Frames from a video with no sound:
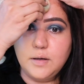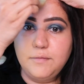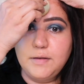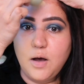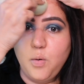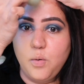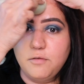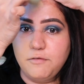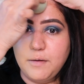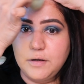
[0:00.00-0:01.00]
even the old
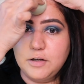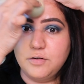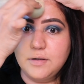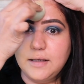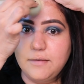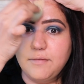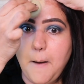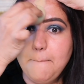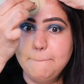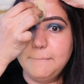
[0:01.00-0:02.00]
foundation gave
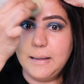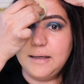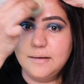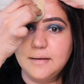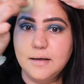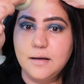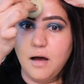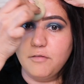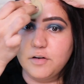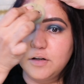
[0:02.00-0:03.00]
amazing
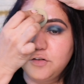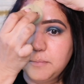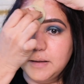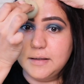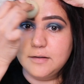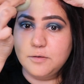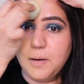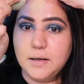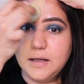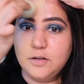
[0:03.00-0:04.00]
coverage, but this
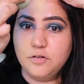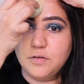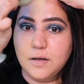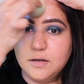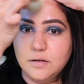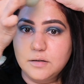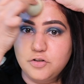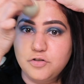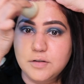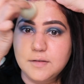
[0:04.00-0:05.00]
one is
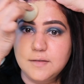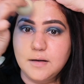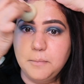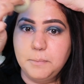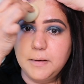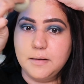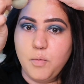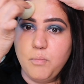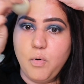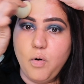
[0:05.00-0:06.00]
just a bit
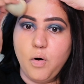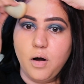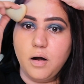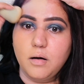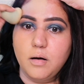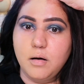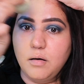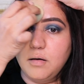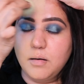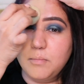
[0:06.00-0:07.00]
more
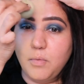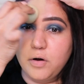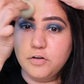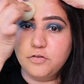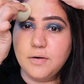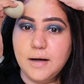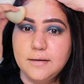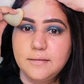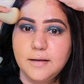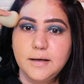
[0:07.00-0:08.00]

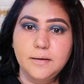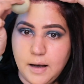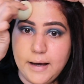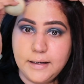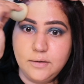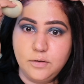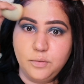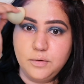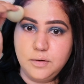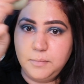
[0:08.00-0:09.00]
moisturizing. I
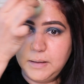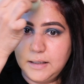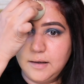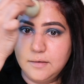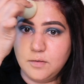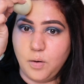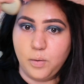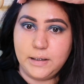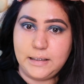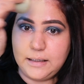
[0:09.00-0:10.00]
don't mean it's
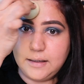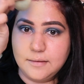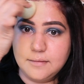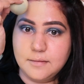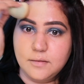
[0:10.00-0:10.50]
oily, it's